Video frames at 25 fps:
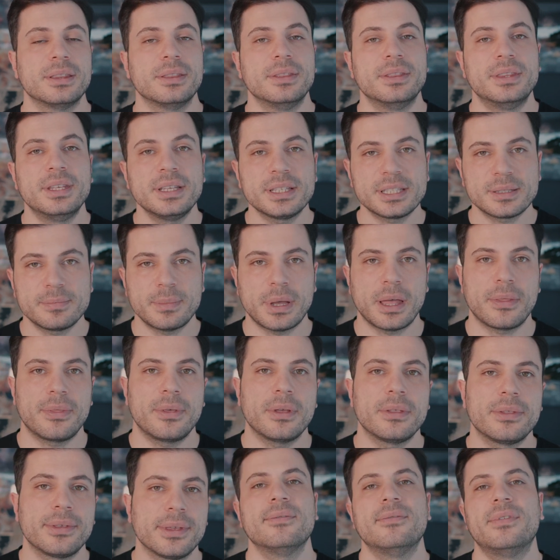This
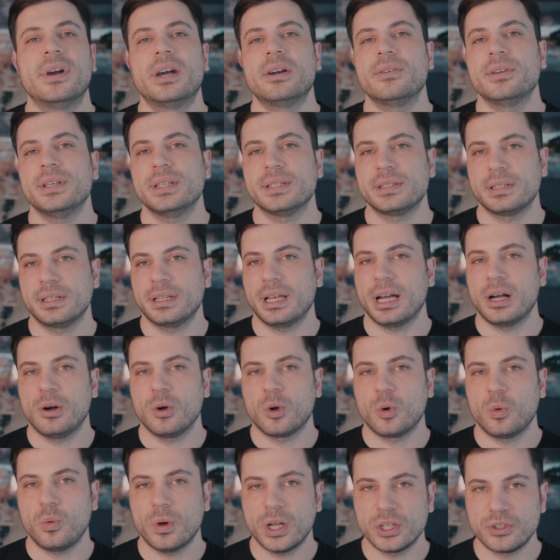method varies in how
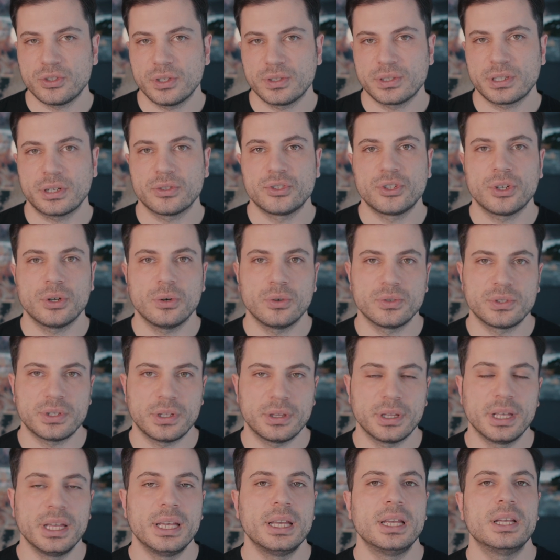questions are
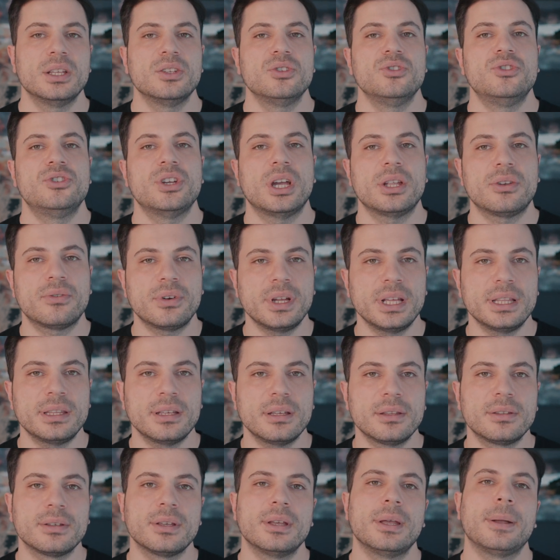chosen,
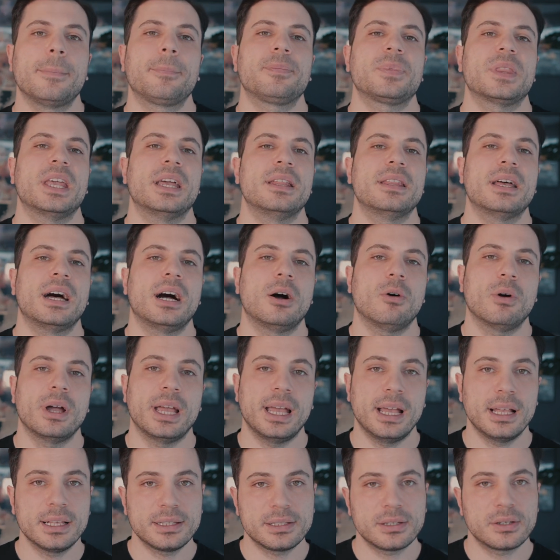generated, and how
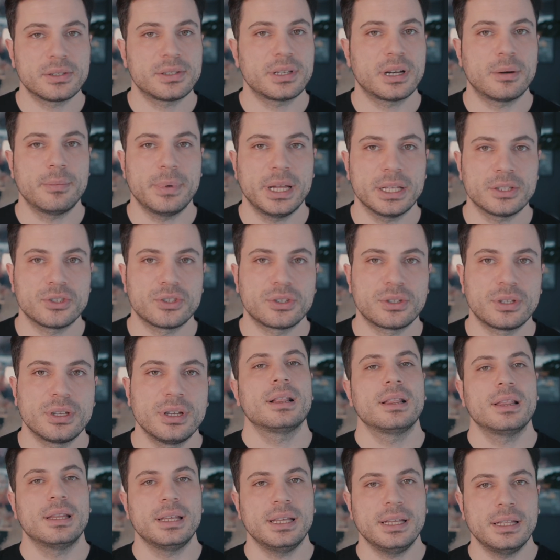answers are matched,
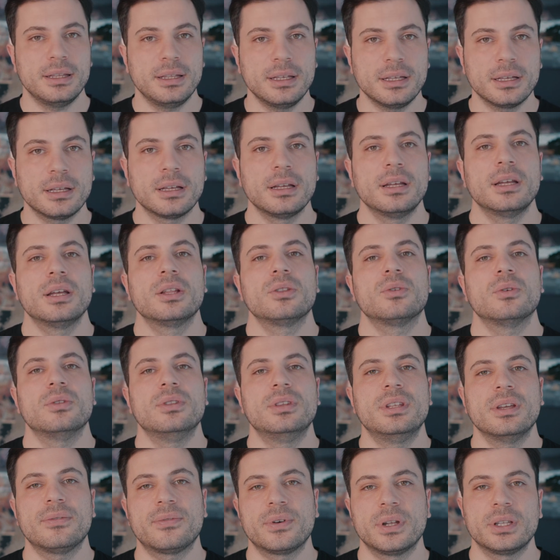leading to
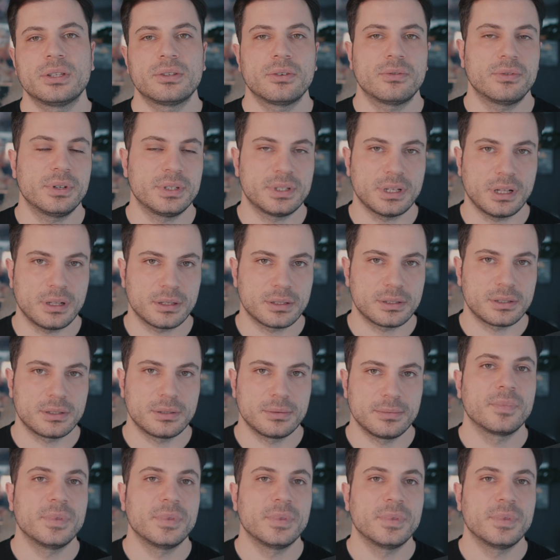different results.